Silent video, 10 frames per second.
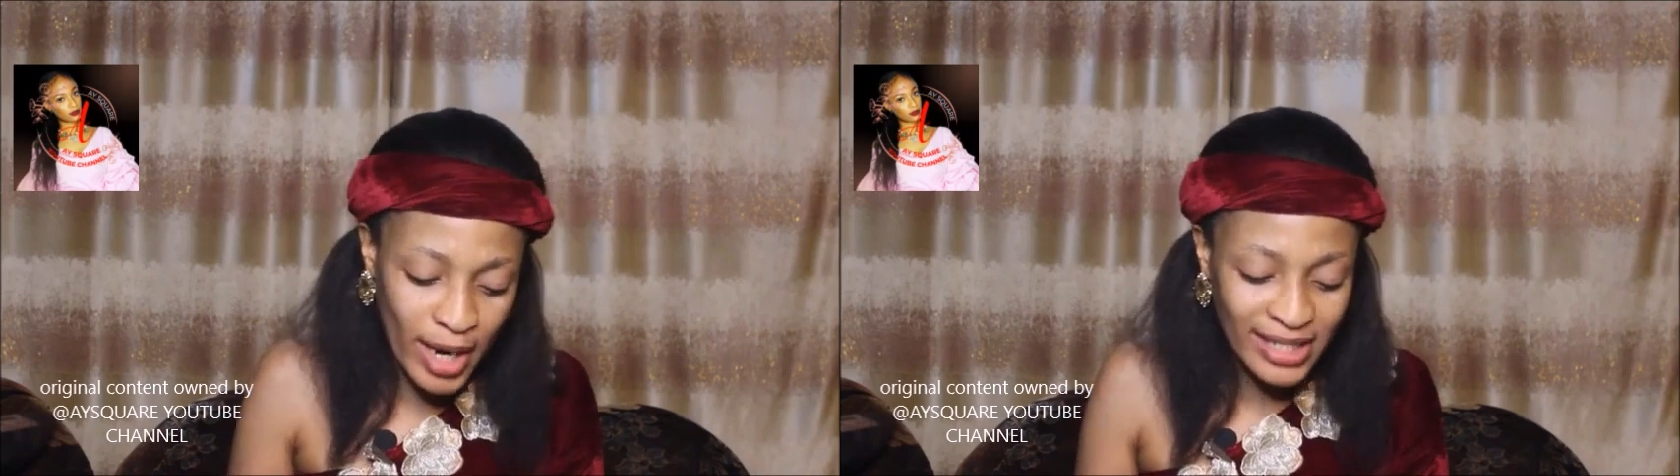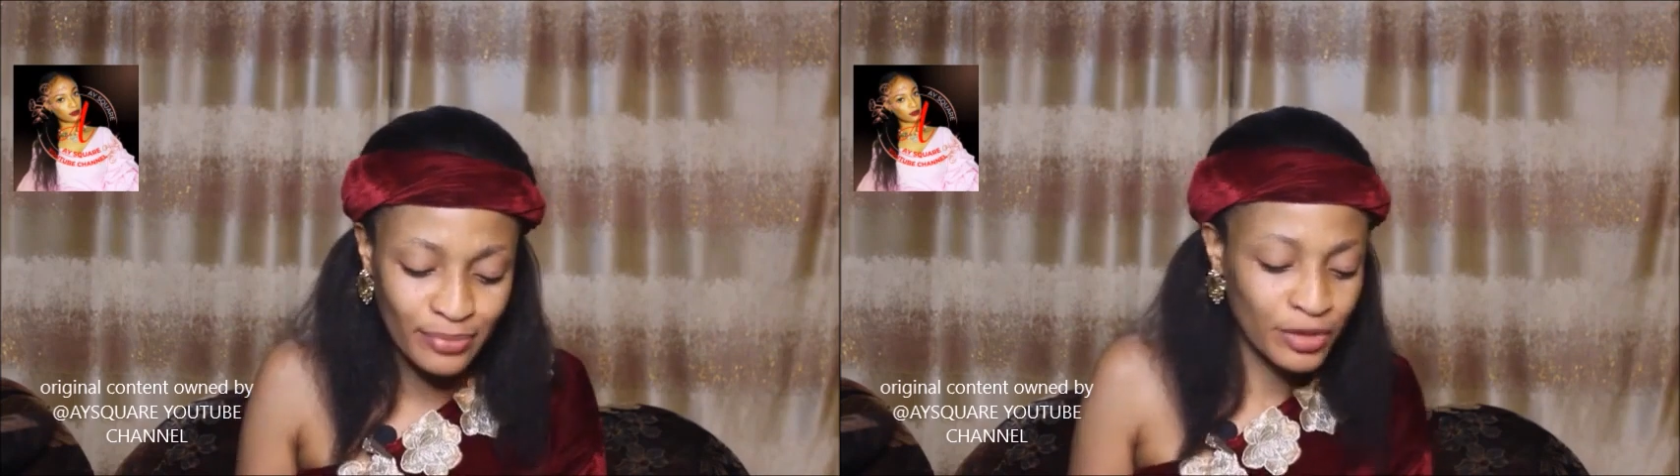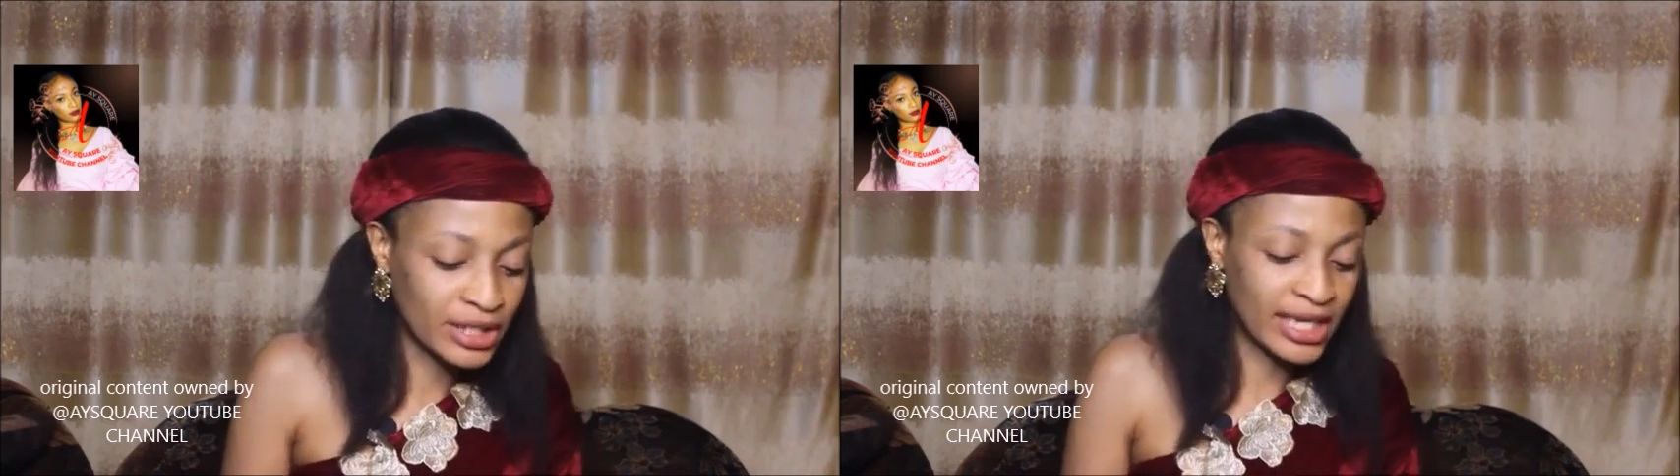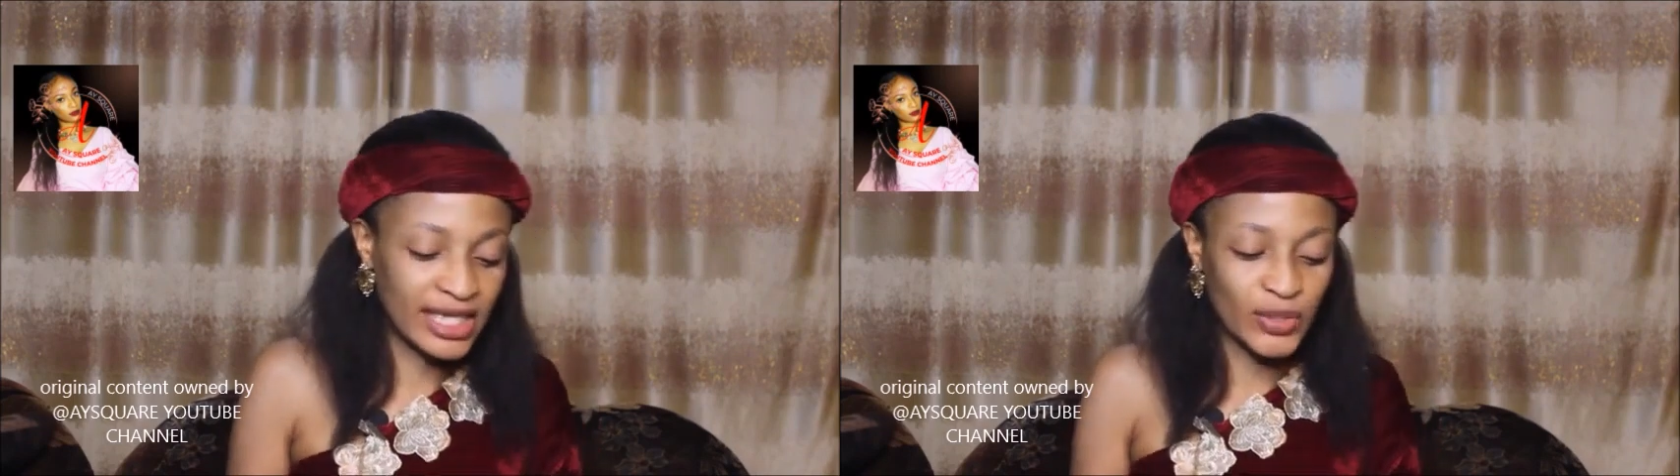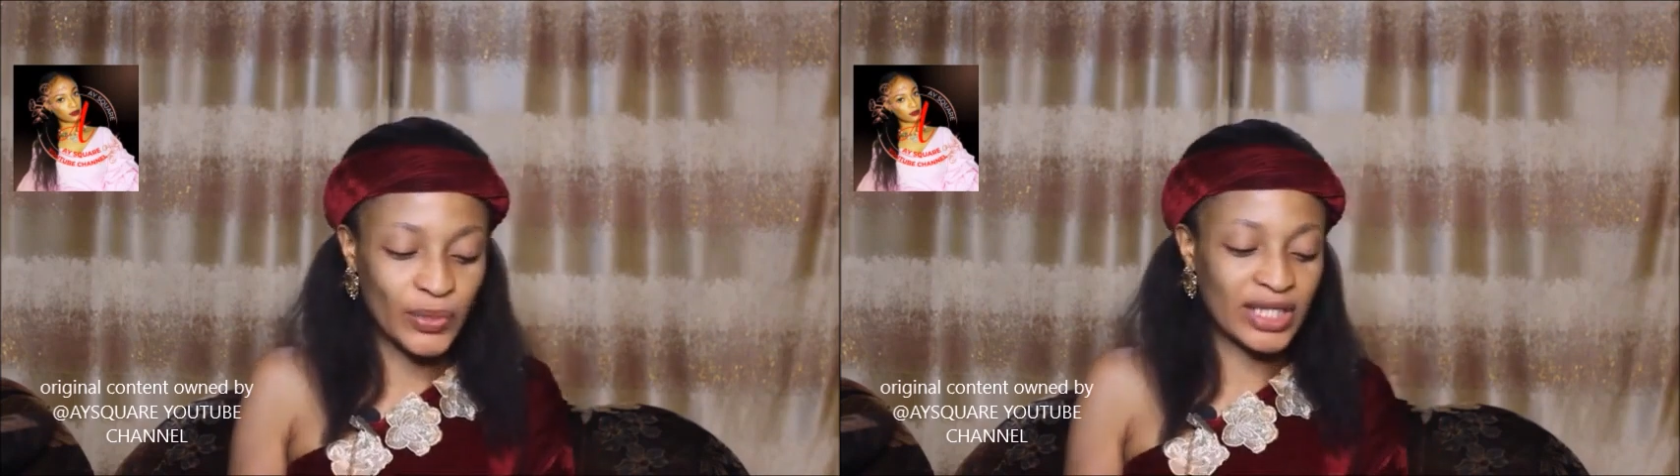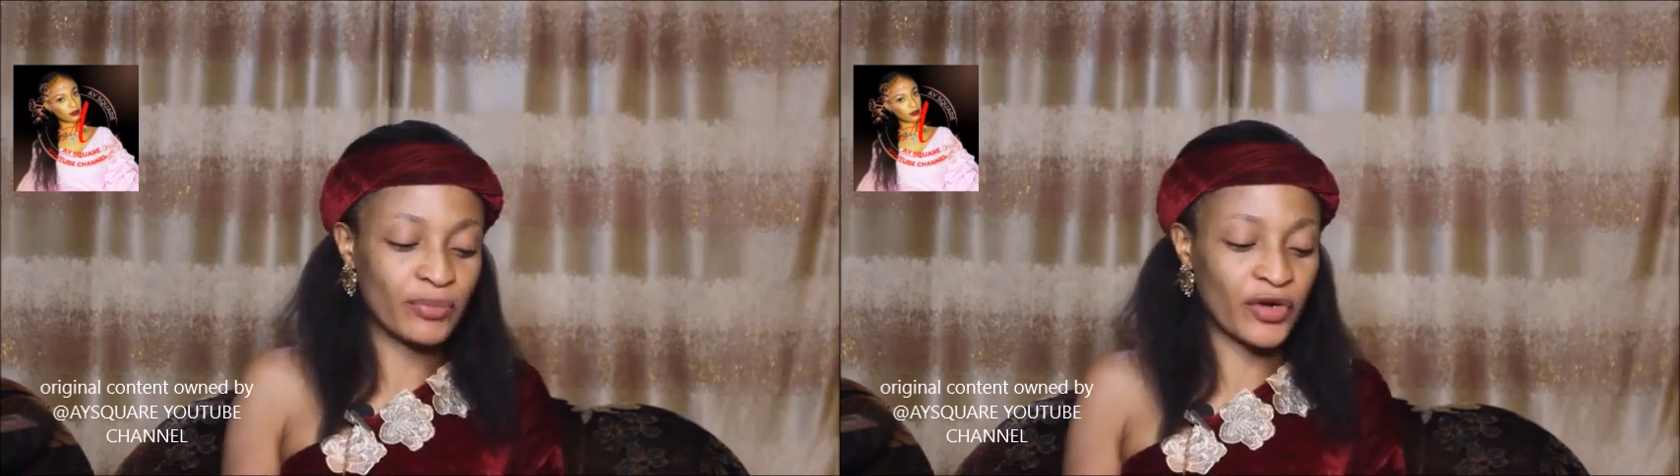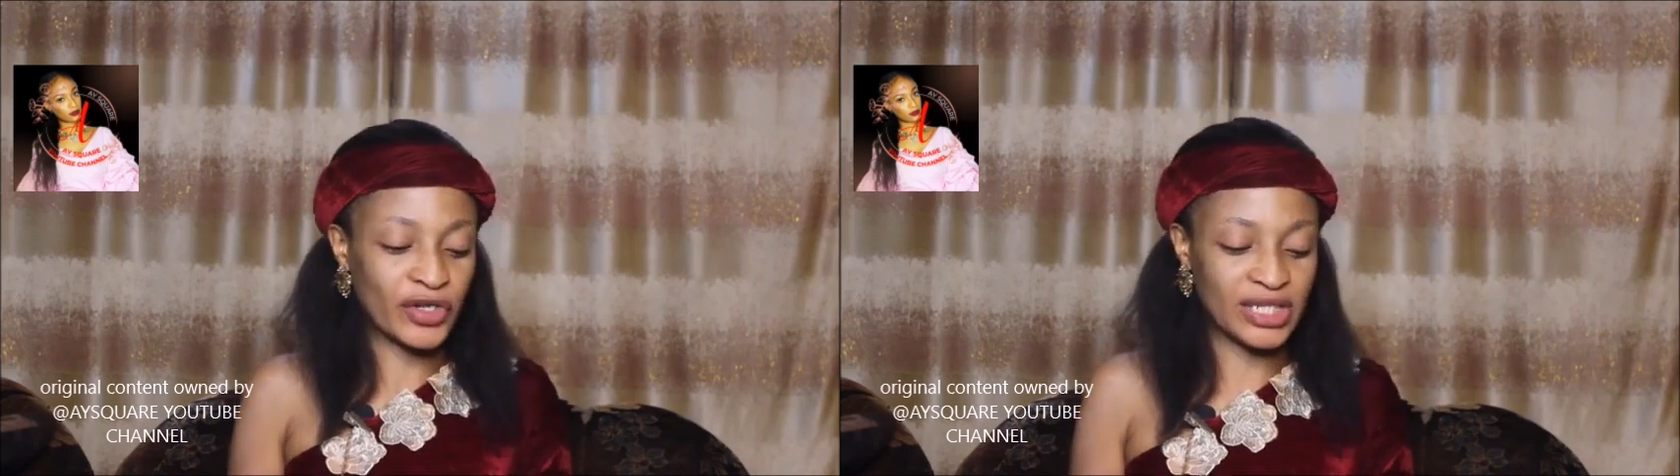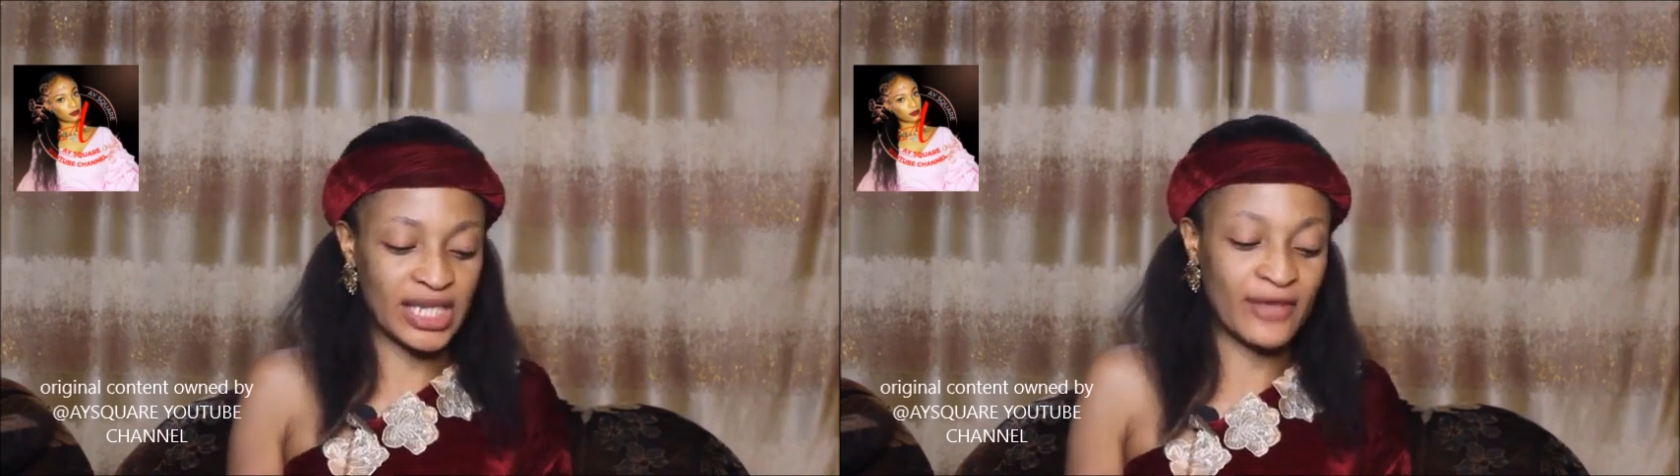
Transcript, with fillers: white money is with Mercy,